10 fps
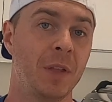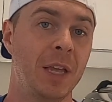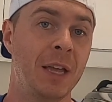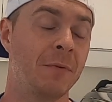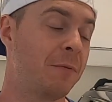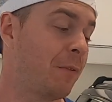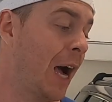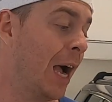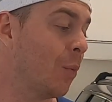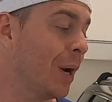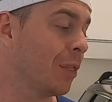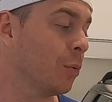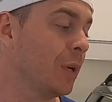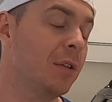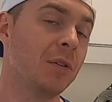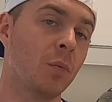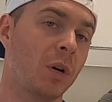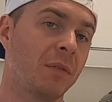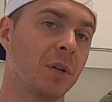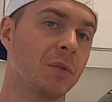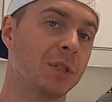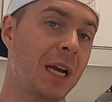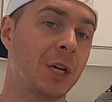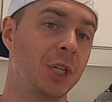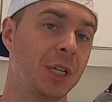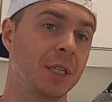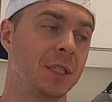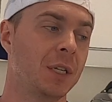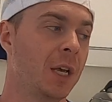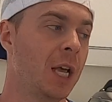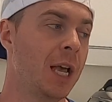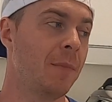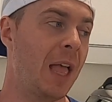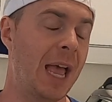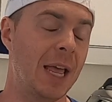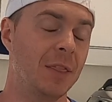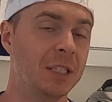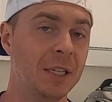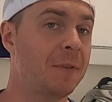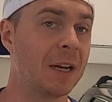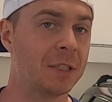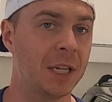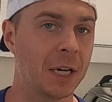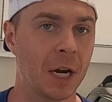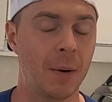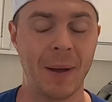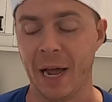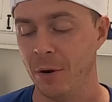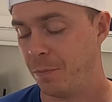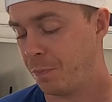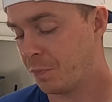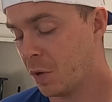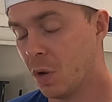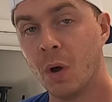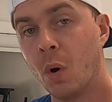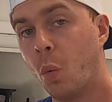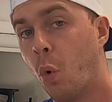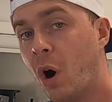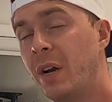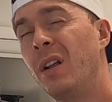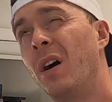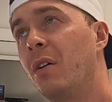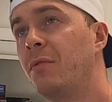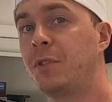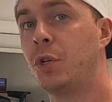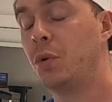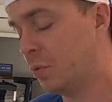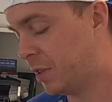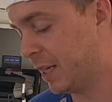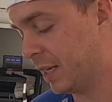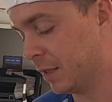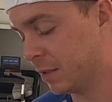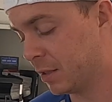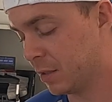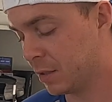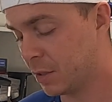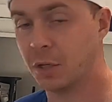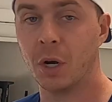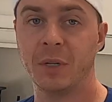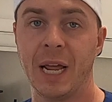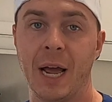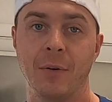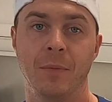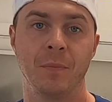If I went through either one of those sections and the defects didn't come out, one of two things could go down.